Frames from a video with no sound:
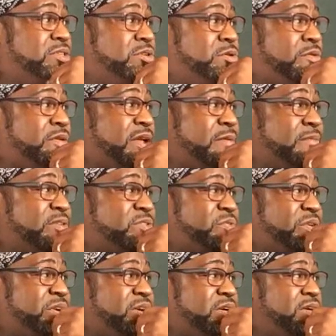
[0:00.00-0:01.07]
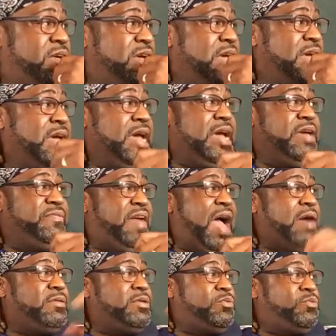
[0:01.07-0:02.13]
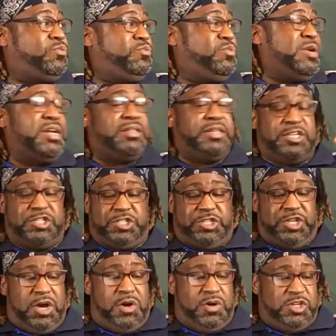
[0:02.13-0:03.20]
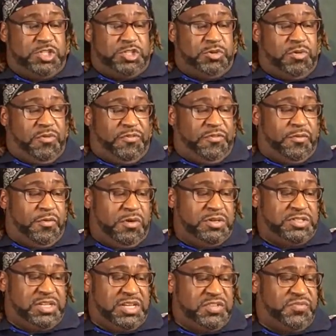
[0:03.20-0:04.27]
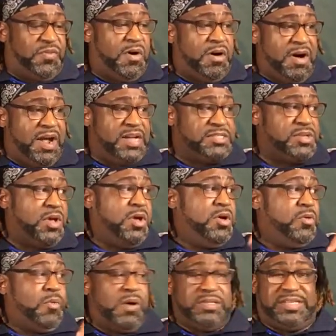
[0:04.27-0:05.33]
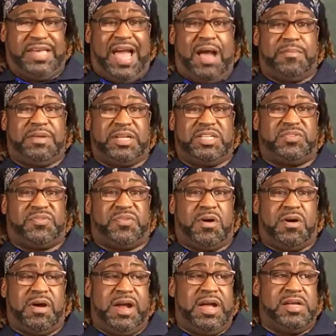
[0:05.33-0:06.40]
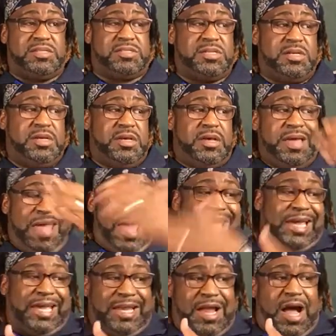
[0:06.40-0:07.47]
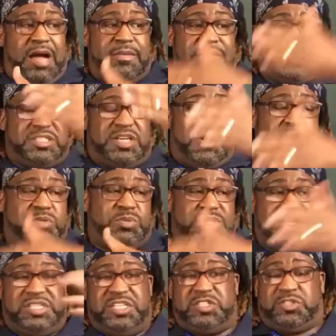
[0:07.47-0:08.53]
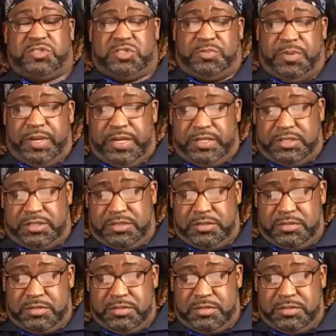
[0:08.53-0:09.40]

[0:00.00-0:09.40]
in the Northern Hemisphere, and that would really show a show of force as far as what's happening as far as economics goes with the digital space.